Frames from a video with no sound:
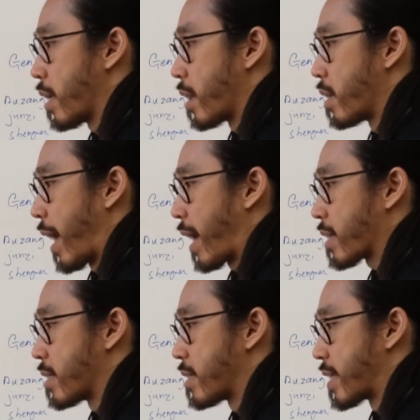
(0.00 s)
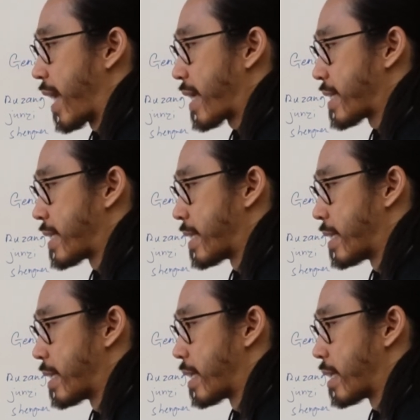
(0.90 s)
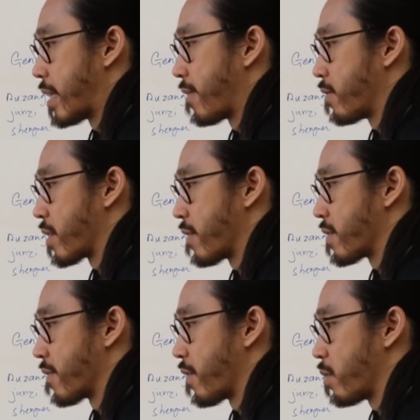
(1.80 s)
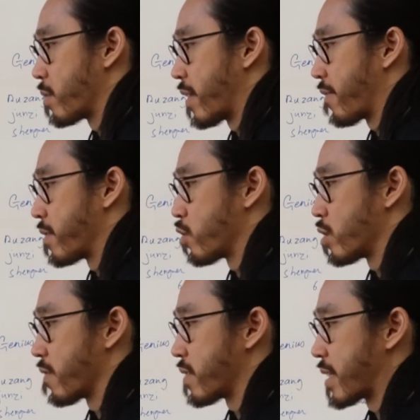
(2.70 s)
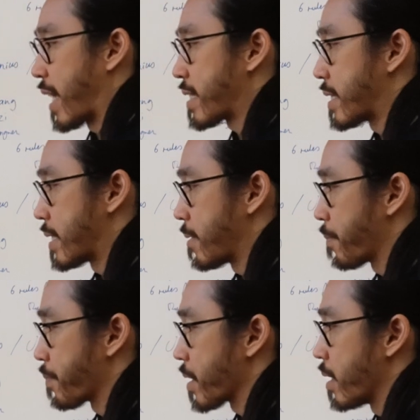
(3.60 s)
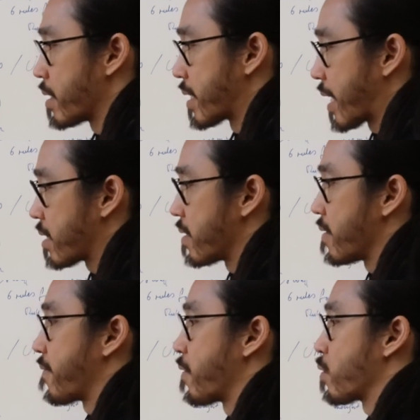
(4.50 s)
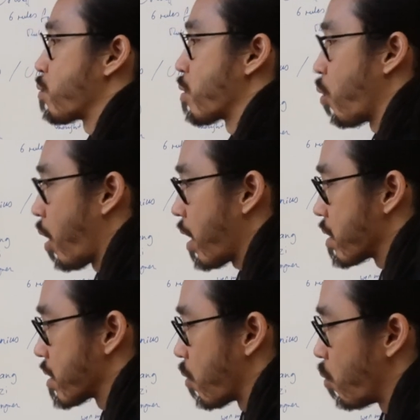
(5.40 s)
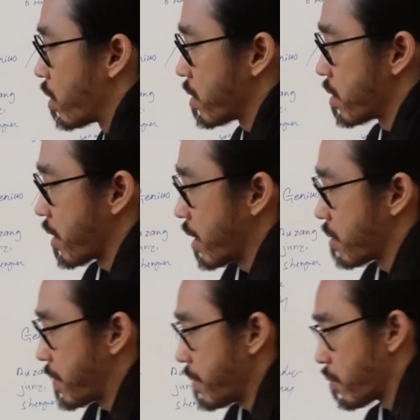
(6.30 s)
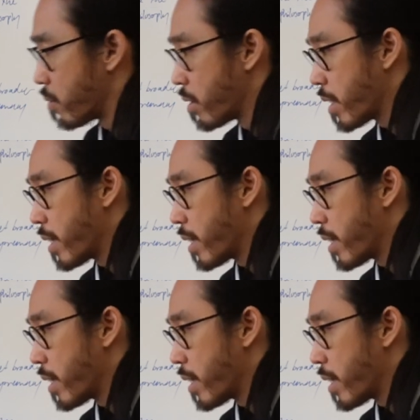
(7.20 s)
their acted sagacity. Neville gives the following definitions of sagacity. Sagacity first requires that one understands people.